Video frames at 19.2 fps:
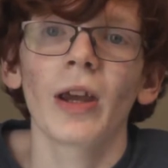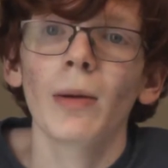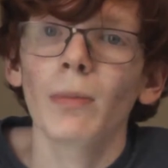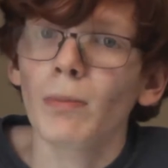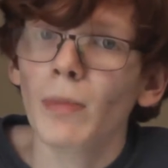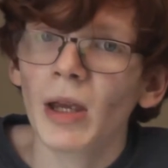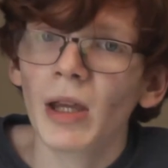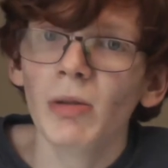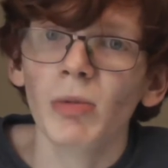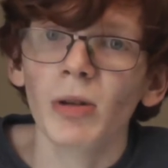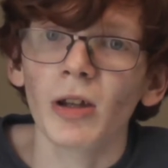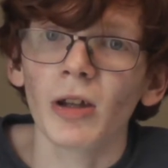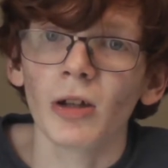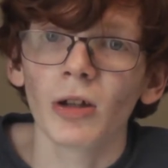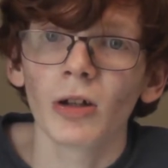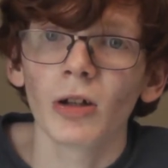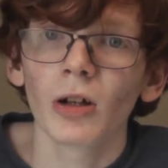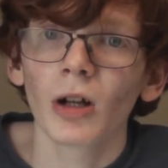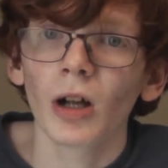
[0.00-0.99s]
and maybe
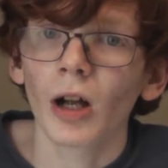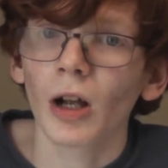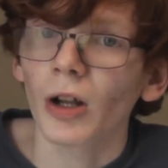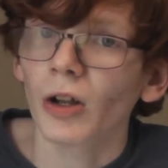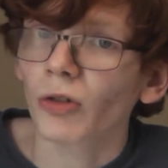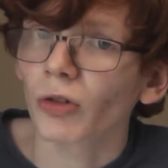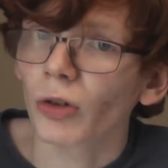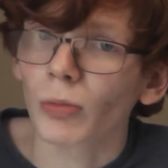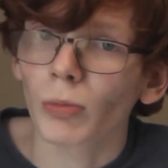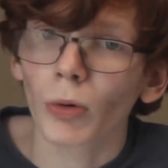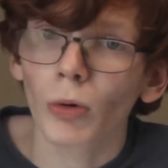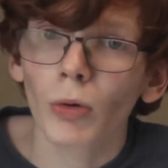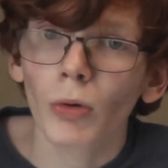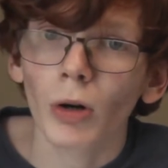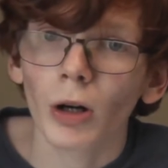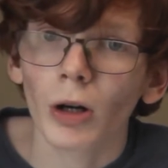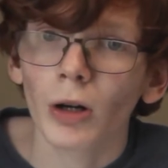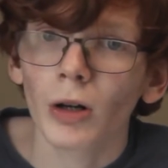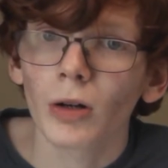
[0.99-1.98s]
one hundred
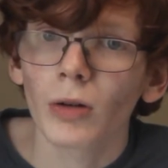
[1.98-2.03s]
more,